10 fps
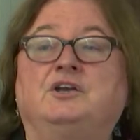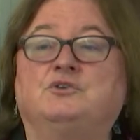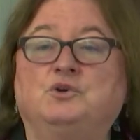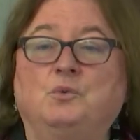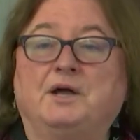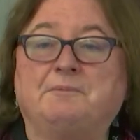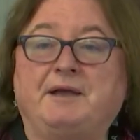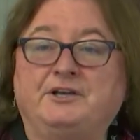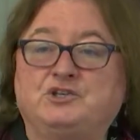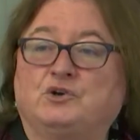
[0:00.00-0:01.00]
you do want to
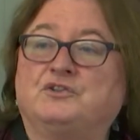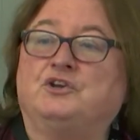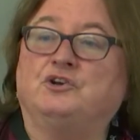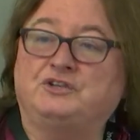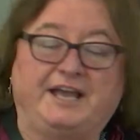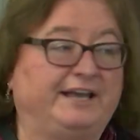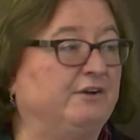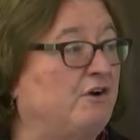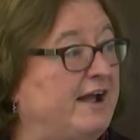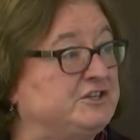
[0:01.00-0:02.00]
make sure that you're
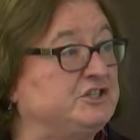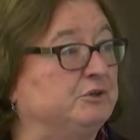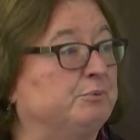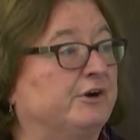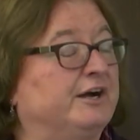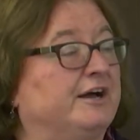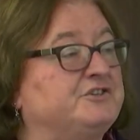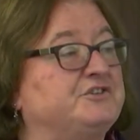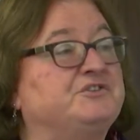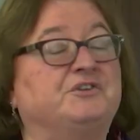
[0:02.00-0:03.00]
taking rational
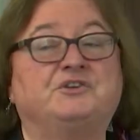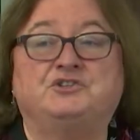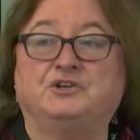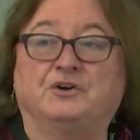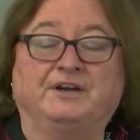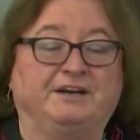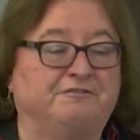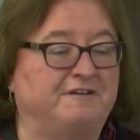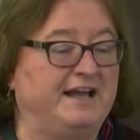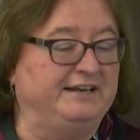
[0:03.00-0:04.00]
precautions so that you don't get a
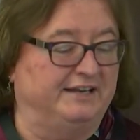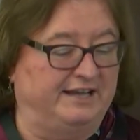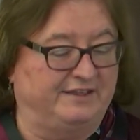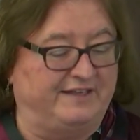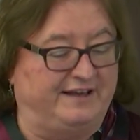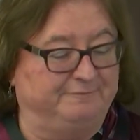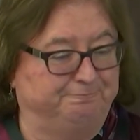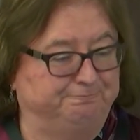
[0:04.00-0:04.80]
fine like that.